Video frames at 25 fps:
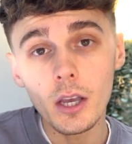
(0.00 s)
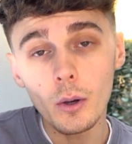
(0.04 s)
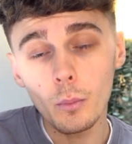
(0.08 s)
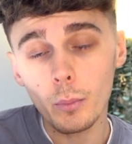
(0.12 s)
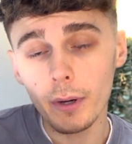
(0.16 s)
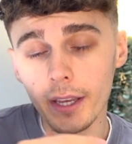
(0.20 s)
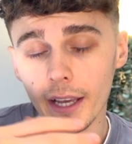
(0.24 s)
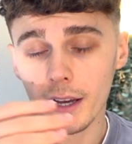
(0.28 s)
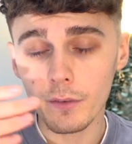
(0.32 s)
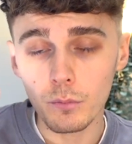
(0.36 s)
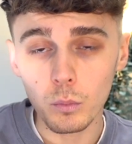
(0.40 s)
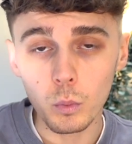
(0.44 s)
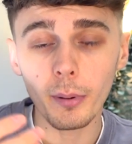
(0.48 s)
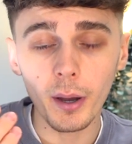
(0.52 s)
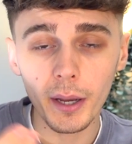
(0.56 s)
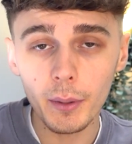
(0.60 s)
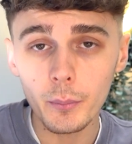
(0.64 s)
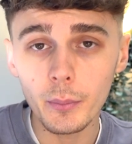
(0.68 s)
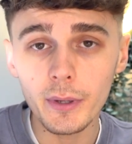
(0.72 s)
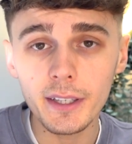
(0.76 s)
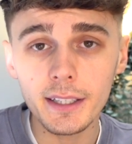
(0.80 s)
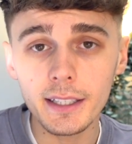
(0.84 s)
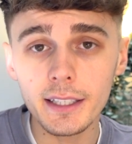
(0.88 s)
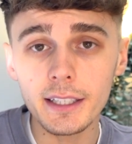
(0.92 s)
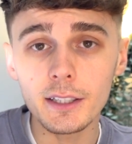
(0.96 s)
We have
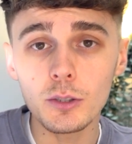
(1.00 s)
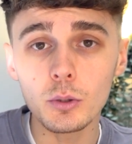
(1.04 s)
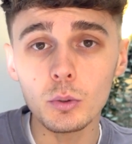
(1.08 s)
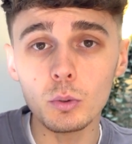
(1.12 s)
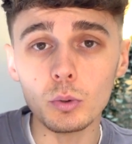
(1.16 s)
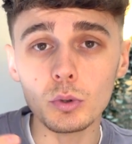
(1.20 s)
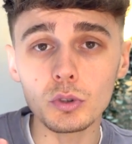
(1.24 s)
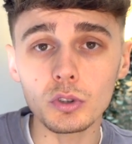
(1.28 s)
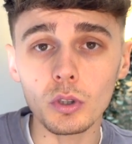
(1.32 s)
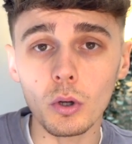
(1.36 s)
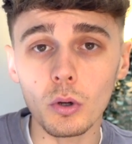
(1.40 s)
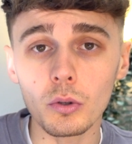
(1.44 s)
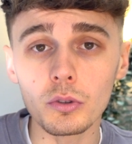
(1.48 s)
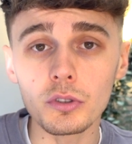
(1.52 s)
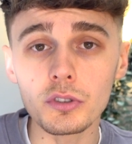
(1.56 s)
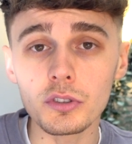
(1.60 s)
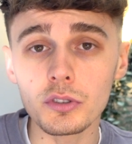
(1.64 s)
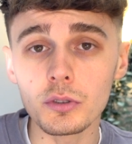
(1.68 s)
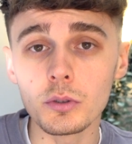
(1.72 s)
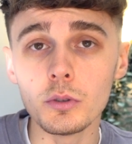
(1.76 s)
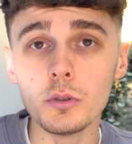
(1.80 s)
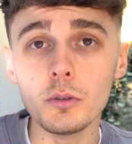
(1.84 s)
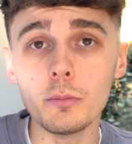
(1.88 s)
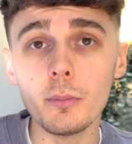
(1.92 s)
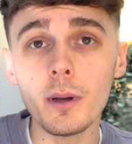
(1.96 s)
bi-weekly calls on
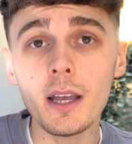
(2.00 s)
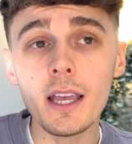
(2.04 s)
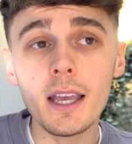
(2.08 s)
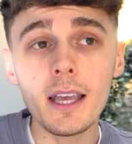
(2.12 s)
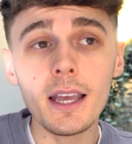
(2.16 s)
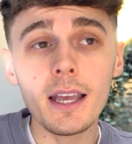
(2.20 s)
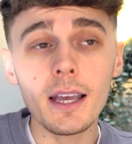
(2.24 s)
Zoom.